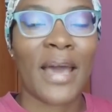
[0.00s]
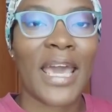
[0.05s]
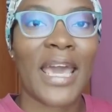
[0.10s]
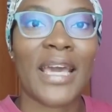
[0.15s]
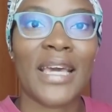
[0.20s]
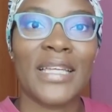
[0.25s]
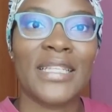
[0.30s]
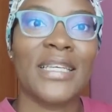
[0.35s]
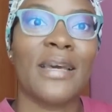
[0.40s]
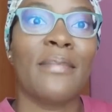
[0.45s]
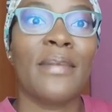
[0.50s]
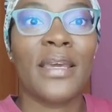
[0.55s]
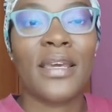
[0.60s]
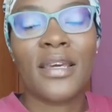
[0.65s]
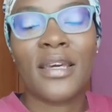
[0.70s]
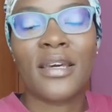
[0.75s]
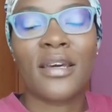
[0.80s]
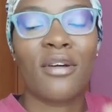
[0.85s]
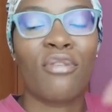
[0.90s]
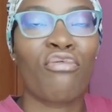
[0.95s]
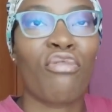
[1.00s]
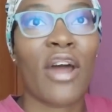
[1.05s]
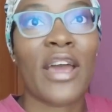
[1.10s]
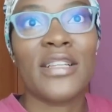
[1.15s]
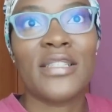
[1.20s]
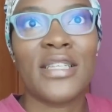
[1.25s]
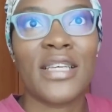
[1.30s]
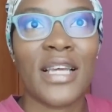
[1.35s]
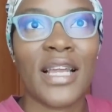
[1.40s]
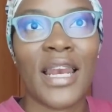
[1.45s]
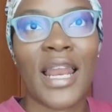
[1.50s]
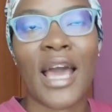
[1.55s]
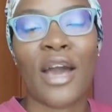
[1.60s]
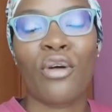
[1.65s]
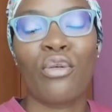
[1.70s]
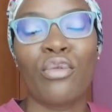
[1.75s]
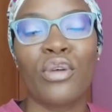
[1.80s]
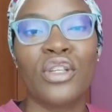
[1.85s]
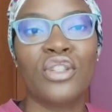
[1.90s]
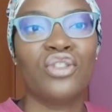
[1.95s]
academic writing
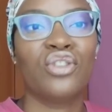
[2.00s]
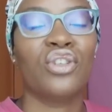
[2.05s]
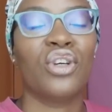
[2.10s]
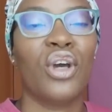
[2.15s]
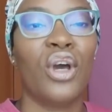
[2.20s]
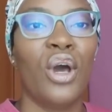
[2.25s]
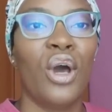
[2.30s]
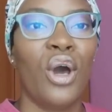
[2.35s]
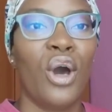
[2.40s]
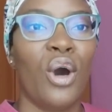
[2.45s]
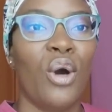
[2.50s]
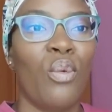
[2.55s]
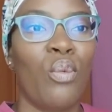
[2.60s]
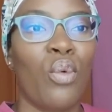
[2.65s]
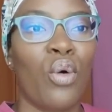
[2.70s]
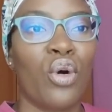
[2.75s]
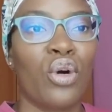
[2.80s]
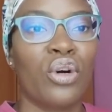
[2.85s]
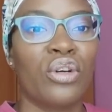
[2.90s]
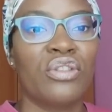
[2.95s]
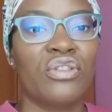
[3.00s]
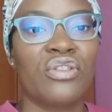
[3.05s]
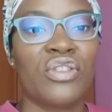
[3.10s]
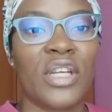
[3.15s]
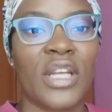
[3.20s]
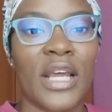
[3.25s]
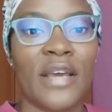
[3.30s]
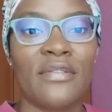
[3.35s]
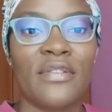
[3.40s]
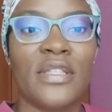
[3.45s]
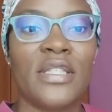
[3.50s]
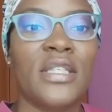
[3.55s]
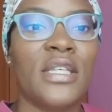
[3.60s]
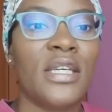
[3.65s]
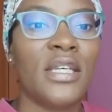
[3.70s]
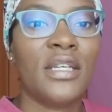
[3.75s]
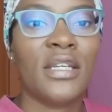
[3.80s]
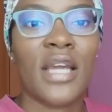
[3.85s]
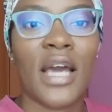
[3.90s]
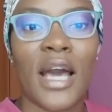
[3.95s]
language was, and I've
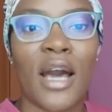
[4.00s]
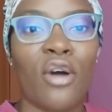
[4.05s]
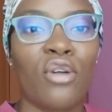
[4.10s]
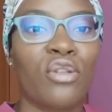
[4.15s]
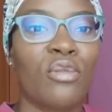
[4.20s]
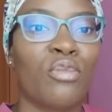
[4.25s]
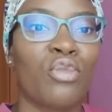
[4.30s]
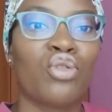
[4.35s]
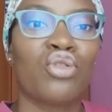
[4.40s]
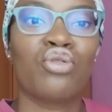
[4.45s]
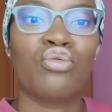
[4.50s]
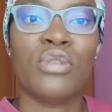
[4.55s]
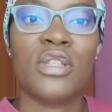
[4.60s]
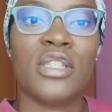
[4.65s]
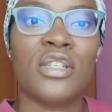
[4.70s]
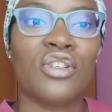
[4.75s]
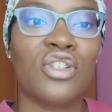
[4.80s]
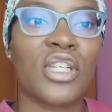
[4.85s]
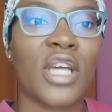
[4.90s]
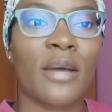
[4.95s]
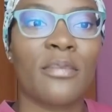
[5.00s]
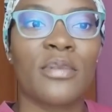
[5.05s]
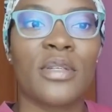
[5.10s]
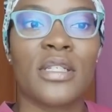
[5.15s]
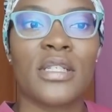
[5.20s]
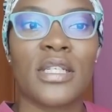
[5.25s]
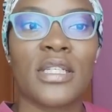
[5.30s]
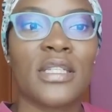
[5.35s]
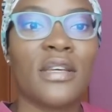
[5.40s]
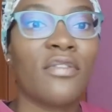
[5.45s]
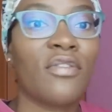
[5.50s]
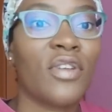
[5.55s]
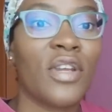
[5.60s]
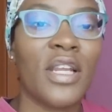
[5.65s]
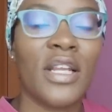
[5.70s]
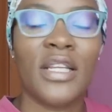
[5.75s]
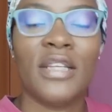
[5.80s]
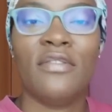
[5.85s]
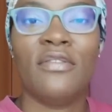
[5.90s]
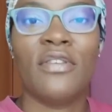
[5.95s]
seen how the most recent chapters are
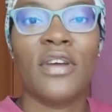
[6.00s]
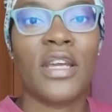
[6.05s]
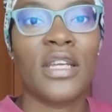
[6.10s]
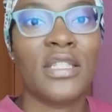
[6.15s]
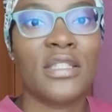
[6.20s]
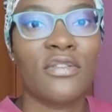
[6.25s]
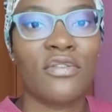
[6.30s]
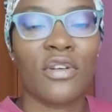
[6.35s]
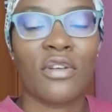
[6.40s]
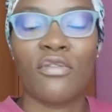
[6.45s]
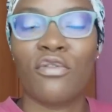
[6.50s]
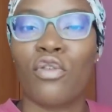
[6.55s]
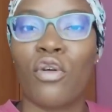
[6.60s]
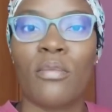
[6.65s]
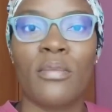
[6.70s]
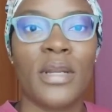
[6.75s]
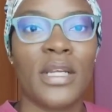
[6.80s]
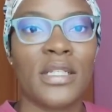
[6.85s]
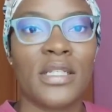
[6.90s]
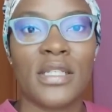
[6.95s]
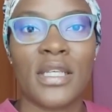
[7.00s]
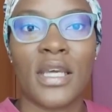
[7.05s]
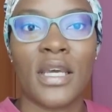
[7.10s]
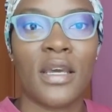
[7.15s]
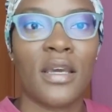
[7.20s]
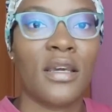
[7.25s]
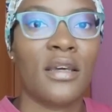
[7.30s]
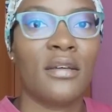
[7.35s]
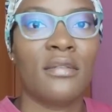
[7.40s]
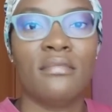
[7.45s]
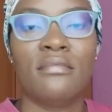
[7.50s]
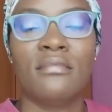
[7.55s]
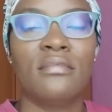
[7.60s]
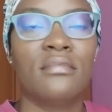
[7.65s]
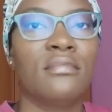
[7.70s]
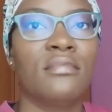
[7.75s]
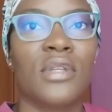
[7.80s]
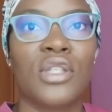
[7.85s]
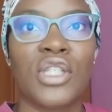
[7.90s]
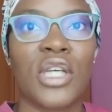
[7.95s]
definitely very different from, let's say,
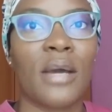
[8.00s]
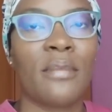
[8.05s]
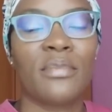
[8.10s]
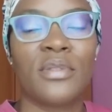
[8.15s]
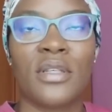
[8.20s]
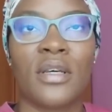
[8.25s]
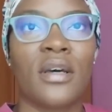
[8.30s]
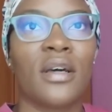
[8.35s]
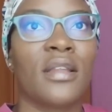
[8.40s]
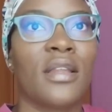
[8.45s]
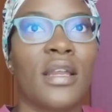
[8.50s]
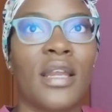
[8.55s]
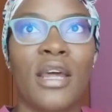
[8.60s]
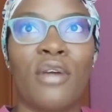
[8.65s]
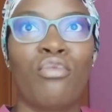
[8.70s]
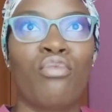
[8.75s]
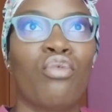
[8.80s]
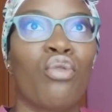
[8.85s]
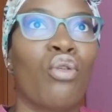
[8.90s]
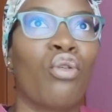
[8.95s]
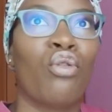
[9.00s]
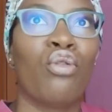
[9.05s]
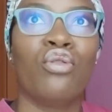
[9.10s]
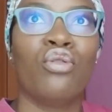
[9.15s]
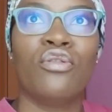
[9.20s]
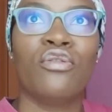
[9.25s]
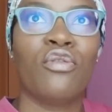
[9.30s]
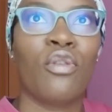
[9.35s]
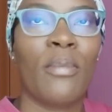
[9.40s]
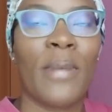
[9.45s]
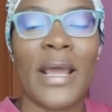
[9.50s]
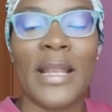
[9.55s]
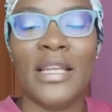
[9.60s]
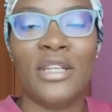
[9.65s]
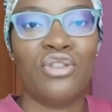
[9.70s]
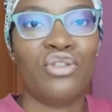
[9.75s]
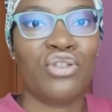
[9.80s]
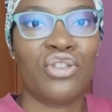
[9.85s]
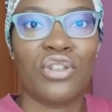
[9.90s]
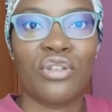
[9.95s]
the chapter that I wrote for my
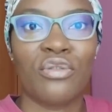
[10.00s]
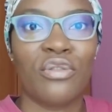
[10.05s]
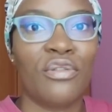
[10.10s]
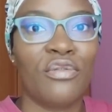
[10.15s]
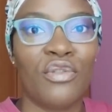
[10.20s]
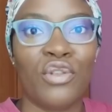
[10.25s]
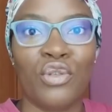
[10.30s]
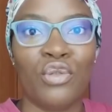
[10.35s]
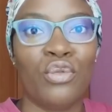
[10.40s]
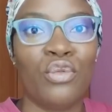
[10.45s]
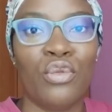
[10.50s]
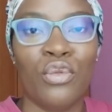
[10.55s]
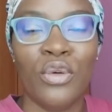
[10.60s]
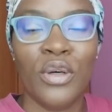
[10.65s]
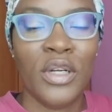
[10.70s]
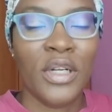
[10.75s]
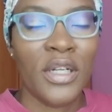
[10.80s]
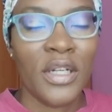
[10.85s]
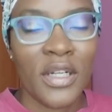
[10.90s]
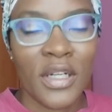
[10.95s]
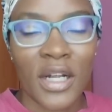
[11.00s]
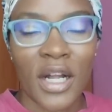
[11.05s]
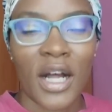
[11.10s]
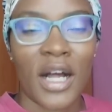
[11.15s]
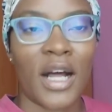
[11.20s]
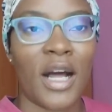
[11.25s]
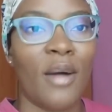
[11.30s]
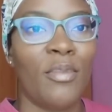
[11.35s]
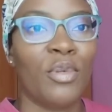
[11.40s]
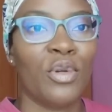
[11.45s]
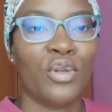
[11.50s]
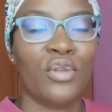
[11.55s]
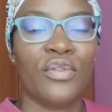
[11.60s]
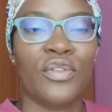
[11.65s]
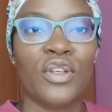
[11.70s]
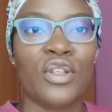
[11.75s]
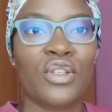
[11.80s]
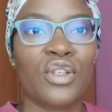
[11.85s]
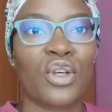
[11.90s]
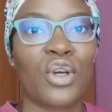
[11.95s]
literature review a couple
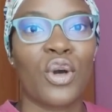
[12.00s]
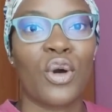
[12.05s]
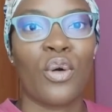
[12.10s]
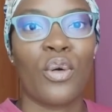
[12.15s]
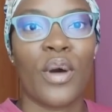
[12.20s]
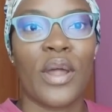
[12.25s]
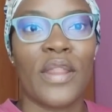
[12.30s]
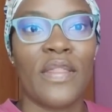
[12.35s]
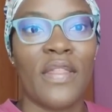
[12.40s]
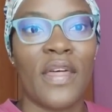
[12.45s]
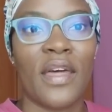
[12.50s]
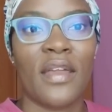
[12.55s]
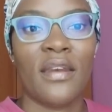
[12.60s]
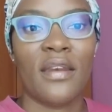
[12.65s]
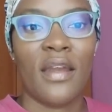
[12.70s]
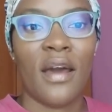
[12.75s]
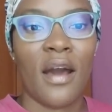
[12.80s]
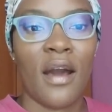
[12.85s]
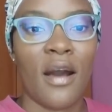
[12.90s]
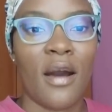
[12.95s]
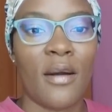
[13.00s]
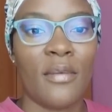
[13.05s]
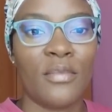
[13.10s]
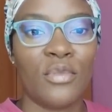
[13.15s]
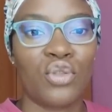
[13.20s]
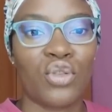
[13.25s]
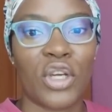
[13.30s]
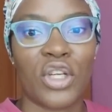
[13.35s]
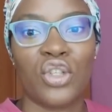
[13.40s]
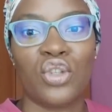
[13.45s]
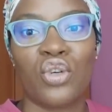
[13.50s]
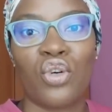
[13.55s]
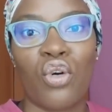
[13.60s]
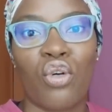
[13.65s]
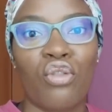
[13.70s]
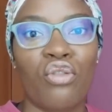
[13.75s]
of years ago, and then trying to